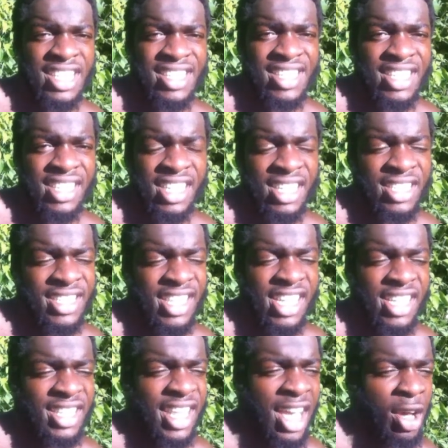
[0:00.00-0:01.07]
and
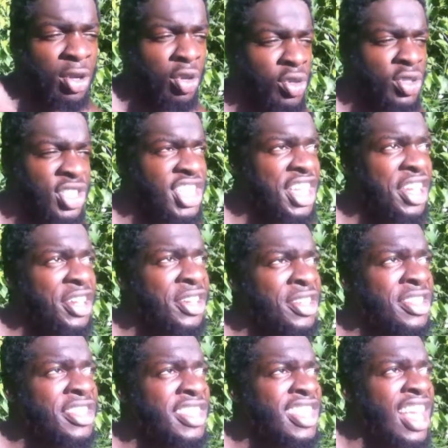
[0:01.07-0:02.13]
sitting down on
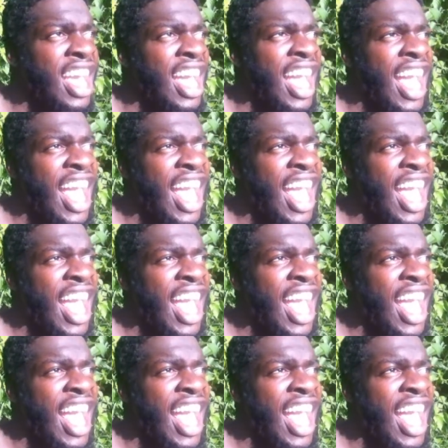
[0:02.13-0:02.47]
chairs